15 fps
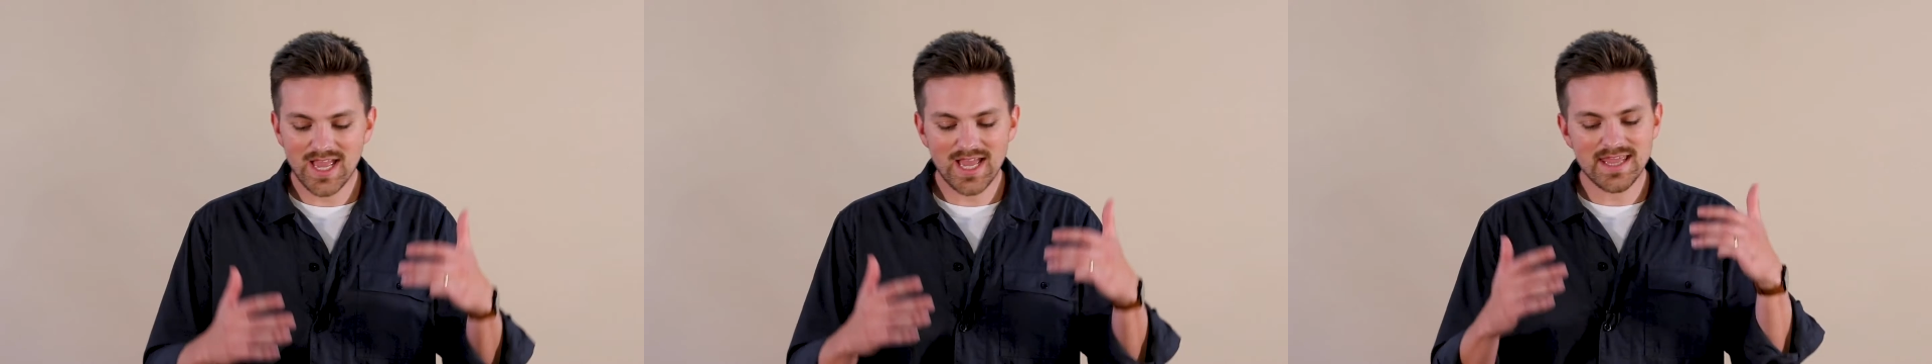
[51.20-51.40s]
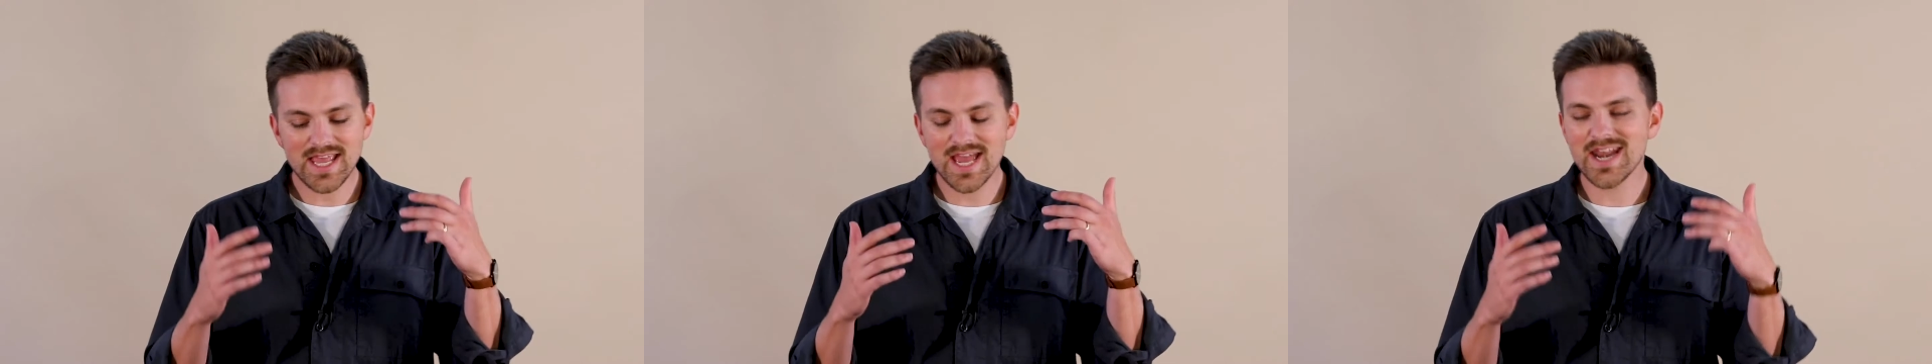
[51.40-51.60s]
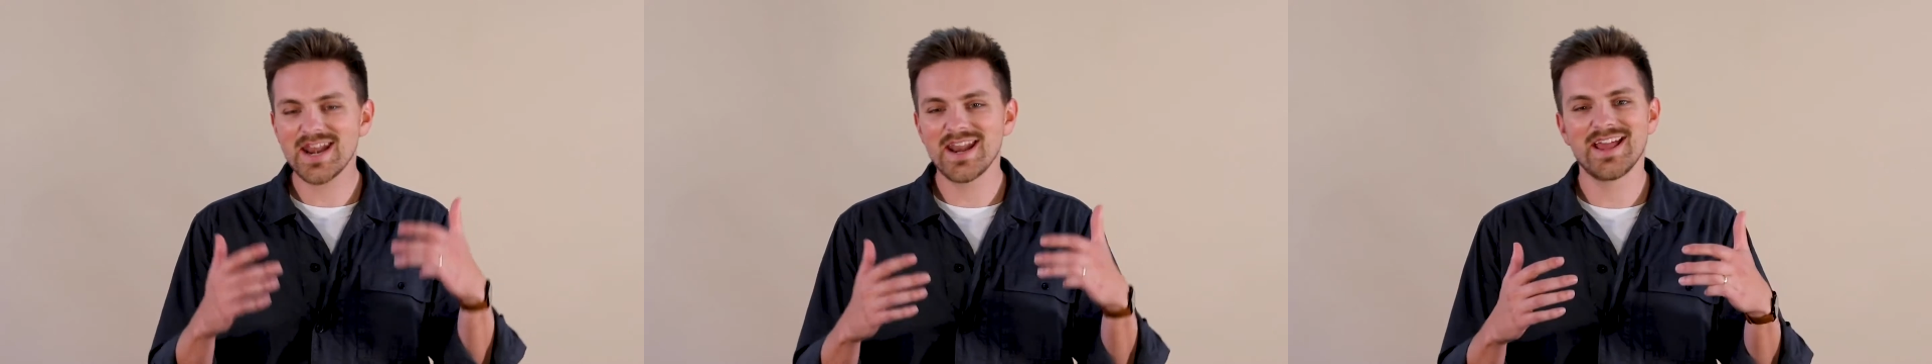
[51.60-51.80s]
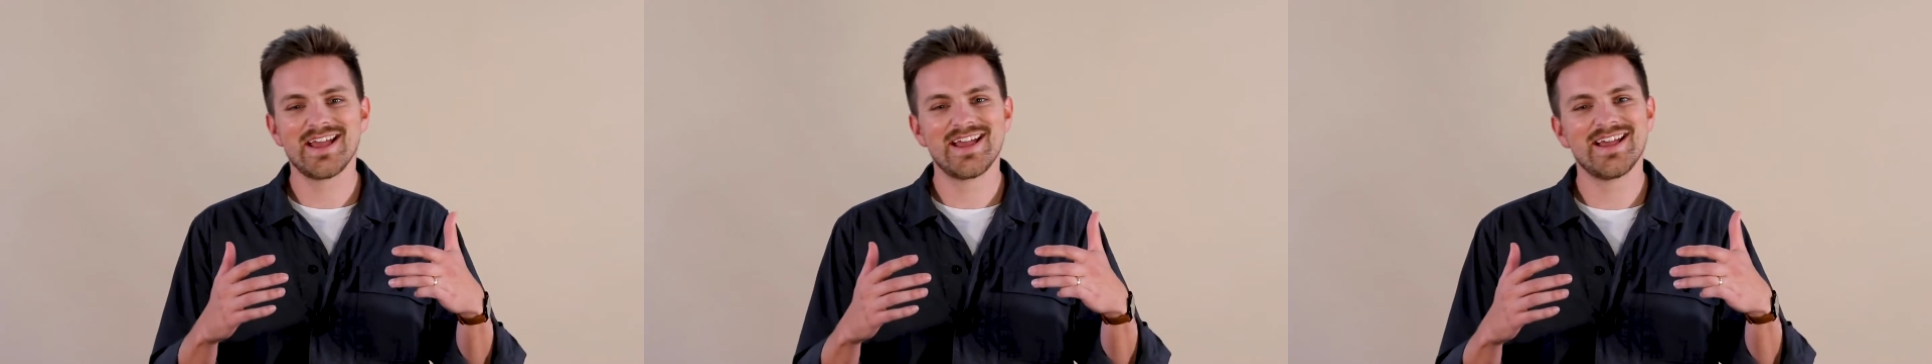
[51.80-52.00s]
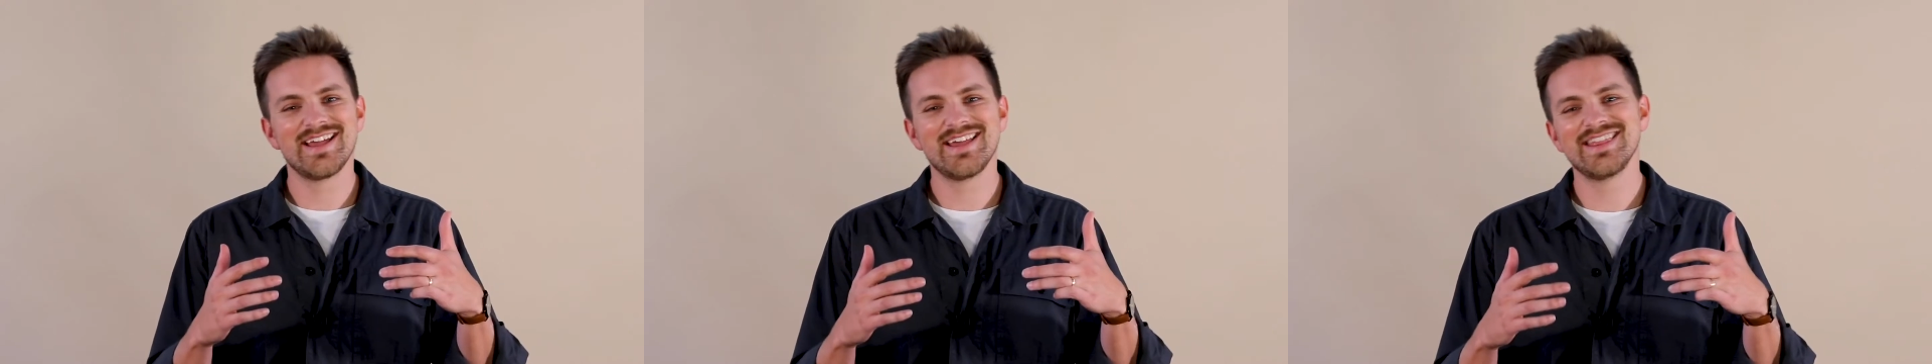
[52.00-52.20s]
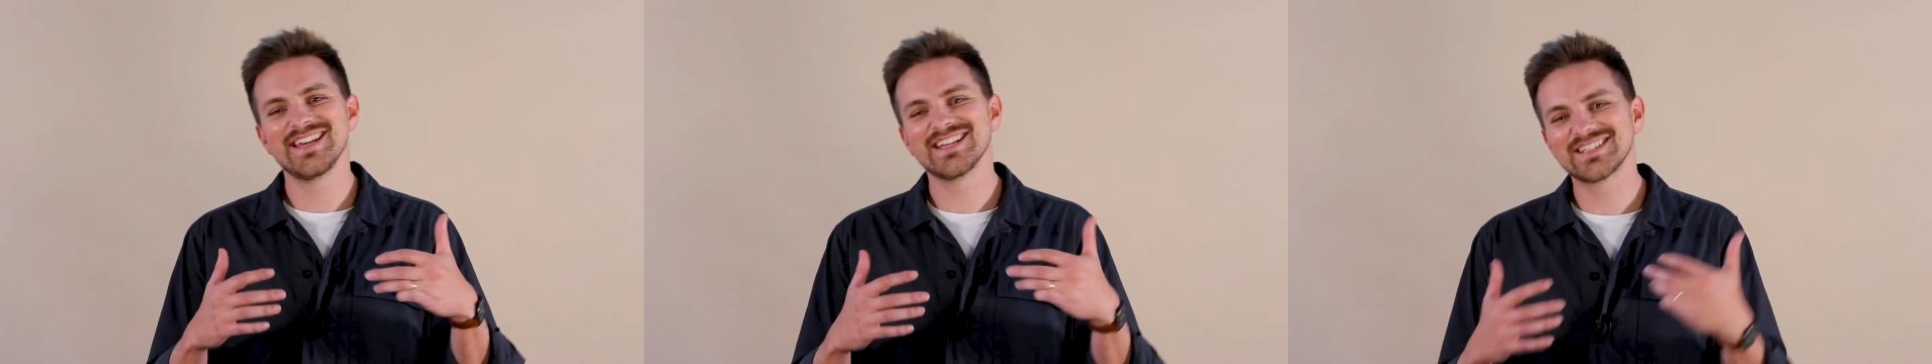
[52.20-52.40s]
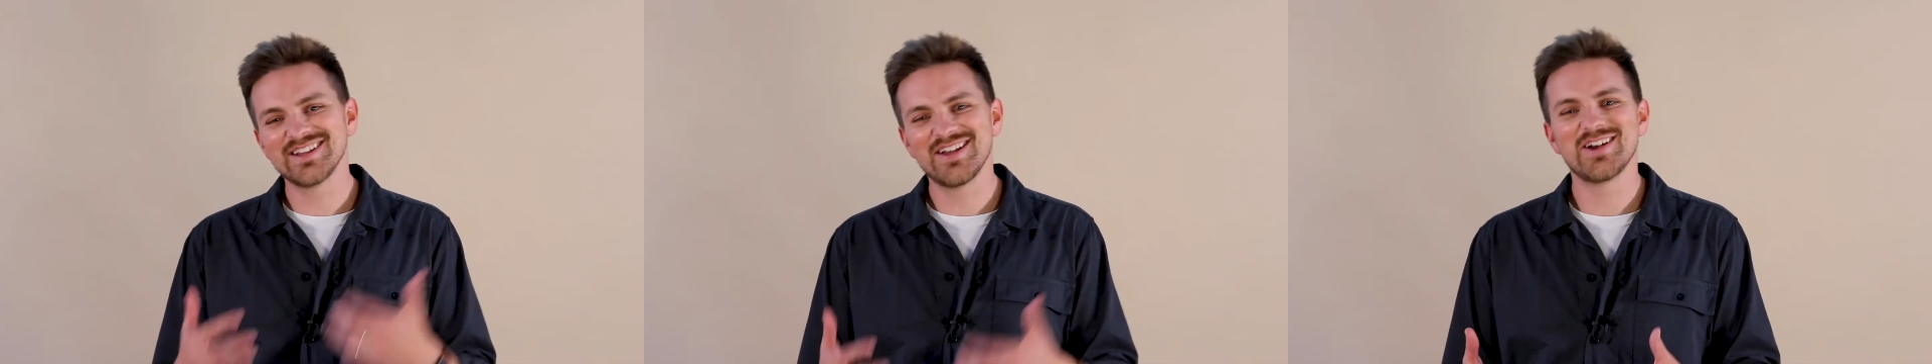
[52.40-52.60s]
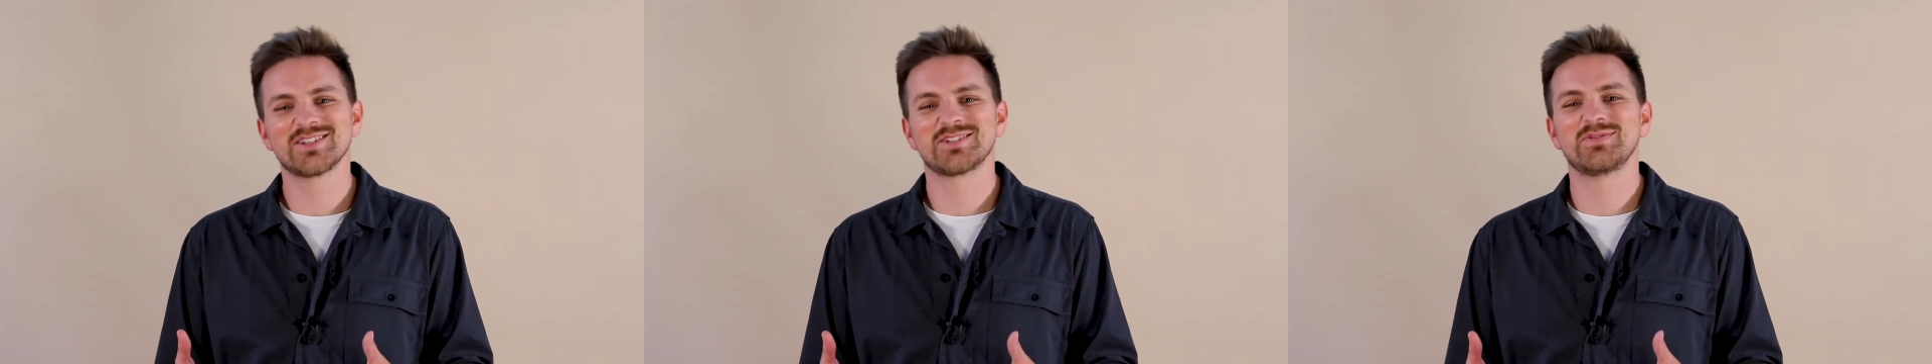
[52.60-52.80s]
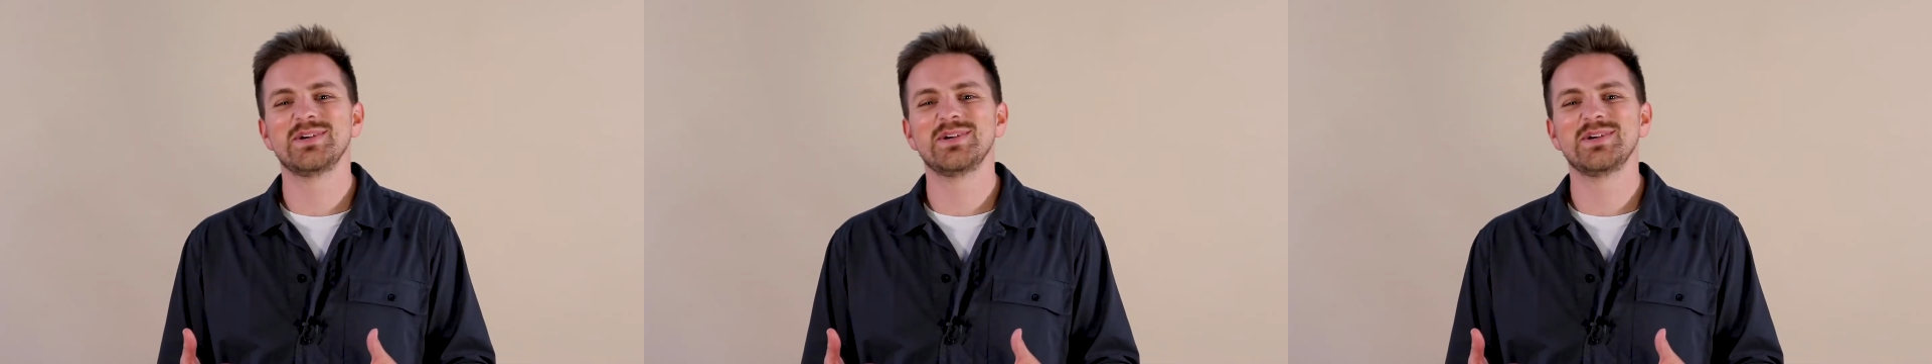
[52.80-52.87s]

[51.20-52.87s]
And then this last